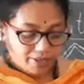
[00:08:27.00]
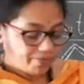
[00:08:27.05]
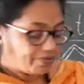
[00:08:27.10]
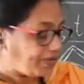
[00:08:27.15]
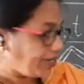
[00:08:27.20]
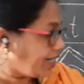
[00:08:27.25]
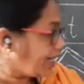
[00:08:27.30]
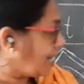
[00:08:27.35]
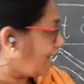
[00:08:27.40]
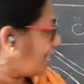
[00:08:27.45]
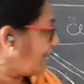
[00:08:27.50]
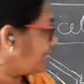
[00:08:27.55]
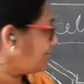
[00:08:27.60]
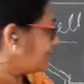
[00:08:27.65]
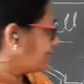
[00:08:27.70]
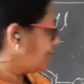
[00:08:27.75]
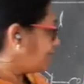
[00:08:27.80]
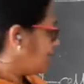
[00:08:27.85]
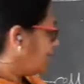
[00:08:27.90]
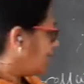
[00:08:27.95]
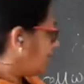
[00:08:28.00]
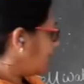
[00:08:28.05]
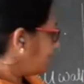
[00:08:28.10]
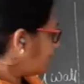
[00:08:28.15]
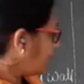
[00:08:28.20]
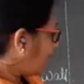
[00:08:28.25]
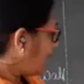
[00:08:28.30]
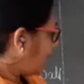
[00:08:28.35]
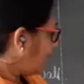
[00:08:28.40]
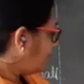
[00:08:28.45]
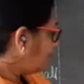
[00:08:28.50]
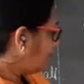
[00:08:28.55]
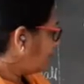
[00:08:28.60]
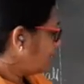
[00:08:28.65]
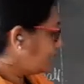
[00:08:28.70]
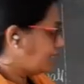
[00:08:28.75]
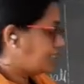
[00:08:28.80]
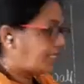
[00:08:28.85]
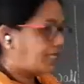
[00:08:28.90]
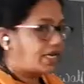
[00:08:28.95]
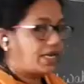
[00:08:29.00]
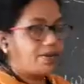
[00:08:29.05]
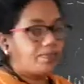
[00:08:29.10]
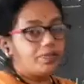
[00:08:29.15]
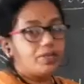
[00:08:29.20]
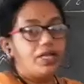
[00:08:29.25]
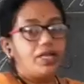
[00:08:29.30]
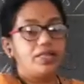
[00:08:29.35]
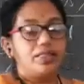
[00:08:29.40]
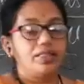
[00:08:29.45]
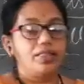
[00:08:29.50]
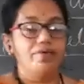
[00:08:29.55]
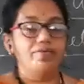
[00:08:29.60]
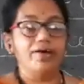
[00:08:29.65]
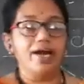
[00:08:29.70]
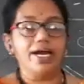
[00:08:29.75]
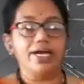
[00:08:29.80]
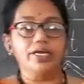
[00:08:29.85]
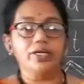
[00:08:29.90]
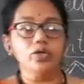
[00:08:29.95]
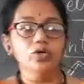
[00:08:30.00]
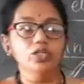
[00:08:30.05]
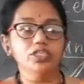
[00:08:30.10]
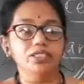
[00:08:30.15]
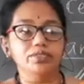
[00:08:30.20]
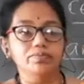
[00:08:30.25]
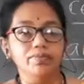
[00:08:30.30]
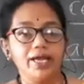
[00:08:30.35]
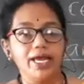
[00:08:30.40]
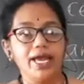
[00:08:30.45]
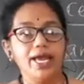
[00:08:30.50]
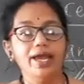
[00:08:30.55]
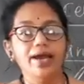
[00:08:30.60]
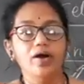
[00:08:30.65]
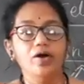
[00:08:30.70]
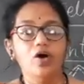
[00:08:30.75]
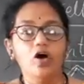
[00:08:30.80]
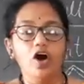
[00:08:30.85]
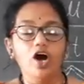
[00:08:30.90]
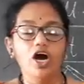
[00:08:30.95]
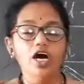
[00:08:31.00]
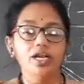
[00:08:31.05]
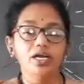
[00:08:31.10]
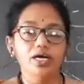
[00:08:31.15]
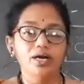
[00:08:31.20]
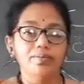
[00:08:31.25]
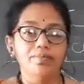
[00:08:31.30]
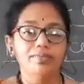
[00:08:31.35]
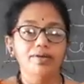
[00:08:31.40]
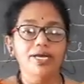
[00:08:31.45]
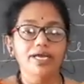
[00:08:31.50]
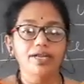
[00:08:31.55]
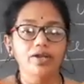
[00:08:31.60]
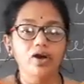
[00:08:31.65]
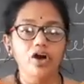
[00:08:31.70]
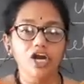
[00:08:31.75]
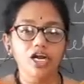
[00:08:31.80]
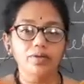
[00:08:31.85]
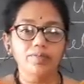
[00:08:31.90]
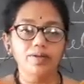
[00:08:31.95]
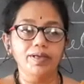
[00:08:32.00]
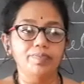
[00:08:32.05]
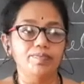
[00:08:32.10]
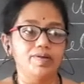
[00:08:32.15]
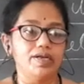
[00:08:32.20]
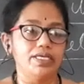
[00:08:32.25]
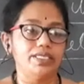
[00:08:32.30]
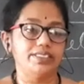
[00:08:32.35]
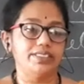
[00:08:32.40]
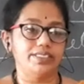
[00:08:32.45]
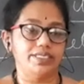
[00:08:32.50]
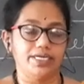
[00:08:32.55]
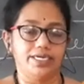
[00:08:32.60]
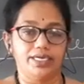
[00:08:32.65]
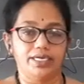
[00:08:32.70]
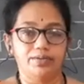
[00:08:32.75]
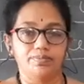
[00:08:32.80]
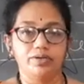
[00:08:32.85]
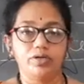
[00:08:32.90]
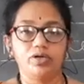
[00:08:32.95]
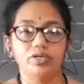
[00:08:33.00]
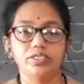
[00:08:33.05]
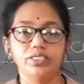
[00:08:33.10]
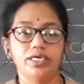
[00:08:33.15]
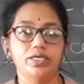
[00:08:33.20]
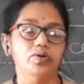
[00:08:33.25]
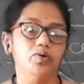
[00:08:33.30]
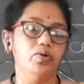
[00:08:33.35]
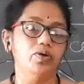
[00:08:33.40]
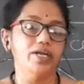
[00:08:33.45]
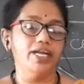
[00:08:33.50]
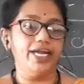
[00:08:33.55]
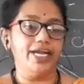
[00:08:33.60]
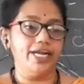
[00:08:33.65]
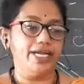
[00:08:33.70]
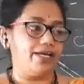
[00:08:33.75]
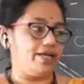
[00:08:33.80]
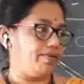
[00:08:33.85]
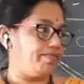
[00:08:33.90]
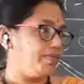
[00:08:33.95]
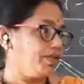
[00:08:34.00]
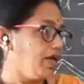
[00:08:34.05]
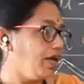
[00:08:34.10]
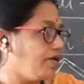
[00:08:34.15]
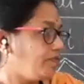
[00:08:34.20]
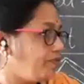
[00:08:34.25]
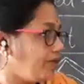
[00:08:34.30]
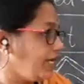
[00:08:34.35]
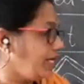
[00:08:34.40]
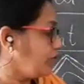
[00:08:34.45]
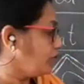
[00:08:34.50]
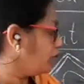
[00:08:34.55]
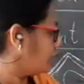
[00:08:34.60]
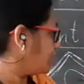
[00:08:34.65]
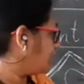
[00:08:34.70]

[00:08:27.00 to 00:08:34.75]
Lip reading: Whereas in the animal cell, the vacuoles may or may not be present because they don't need. Why do you